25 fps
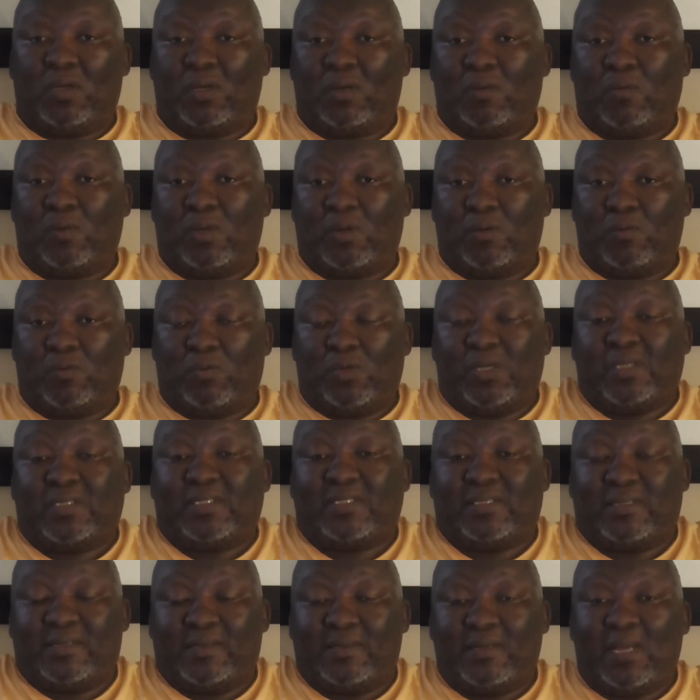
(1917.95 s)

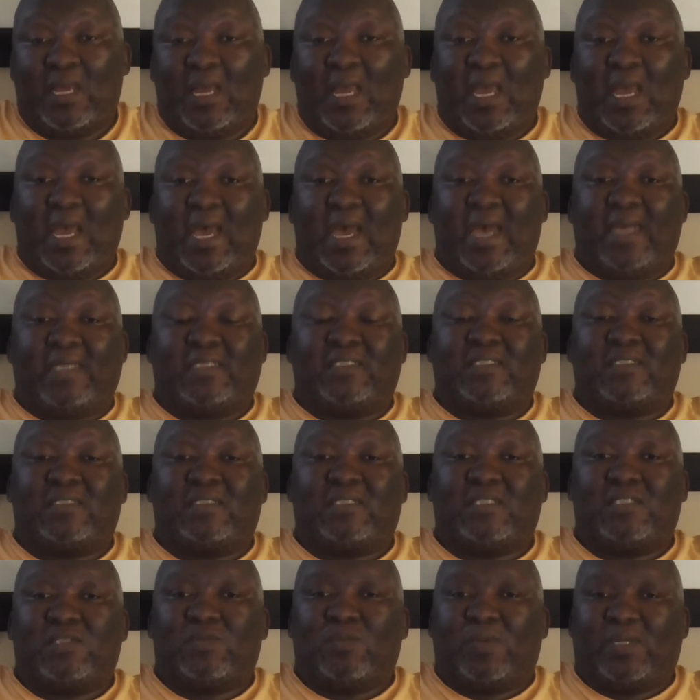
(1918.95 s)
written, and
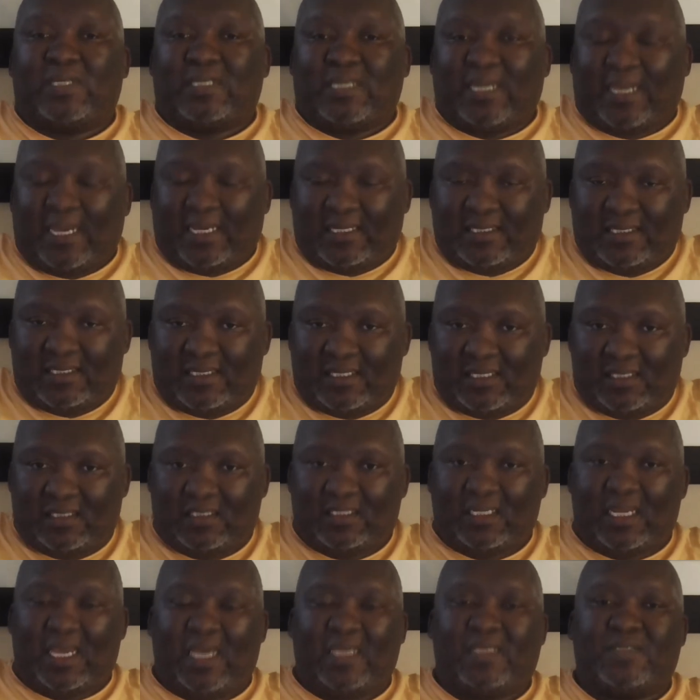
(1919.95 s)
these were
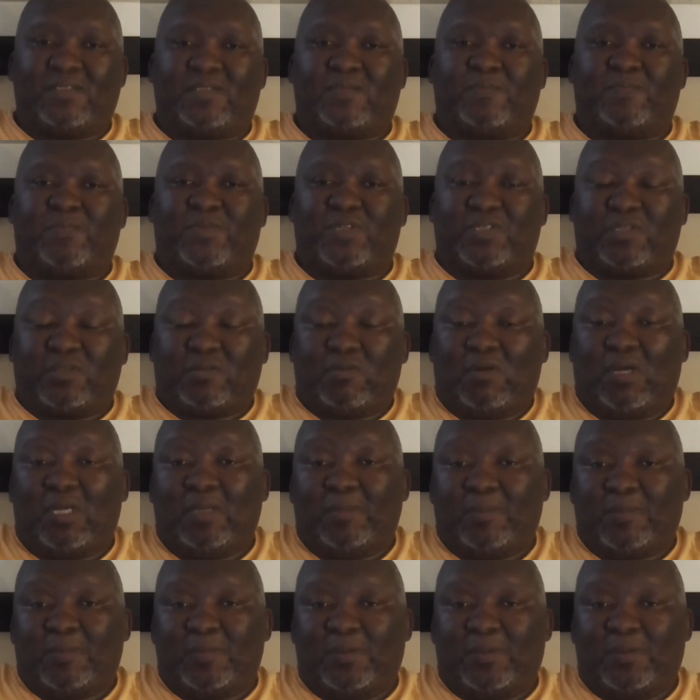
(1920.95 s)
tested as prescribed